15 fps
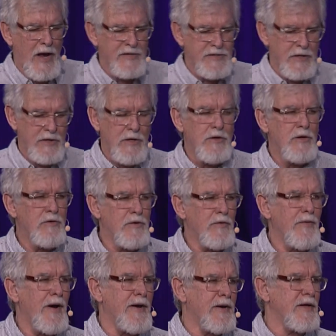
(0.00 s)
I said, you know, you're
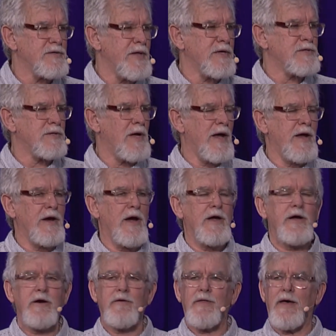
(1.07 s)
right. That, that's, I, I
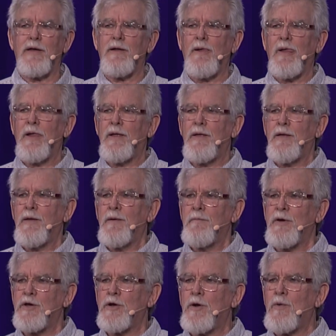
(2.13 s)
hear that.
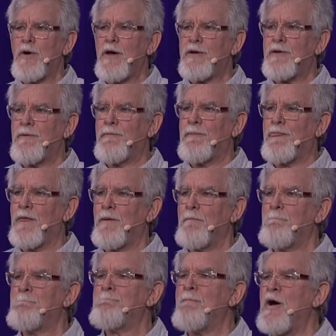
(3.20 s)
But you know what?
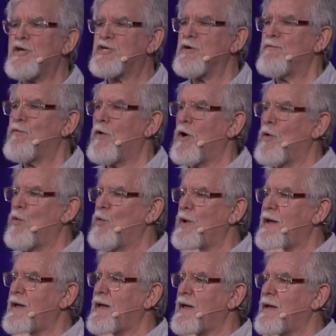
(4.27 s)
Much of what
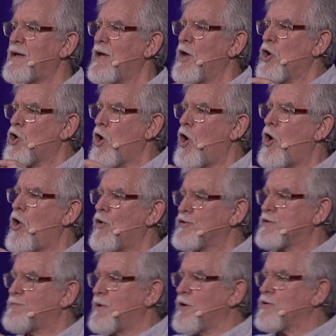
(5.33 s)
we call
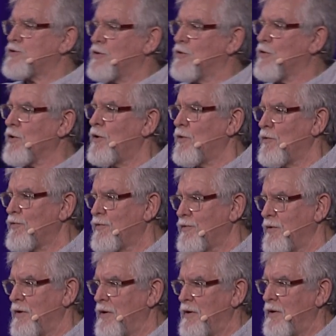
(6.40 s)
spiritual growth
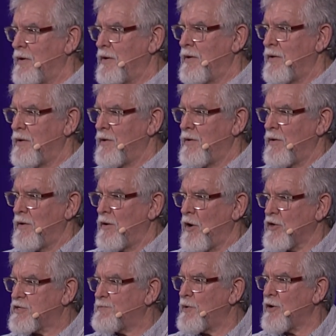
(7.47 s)
or
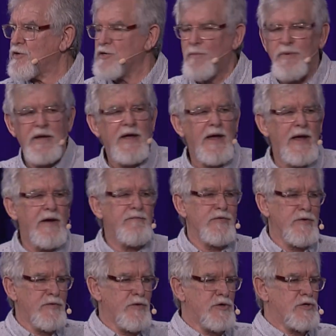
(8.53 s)
spiritual behavior in the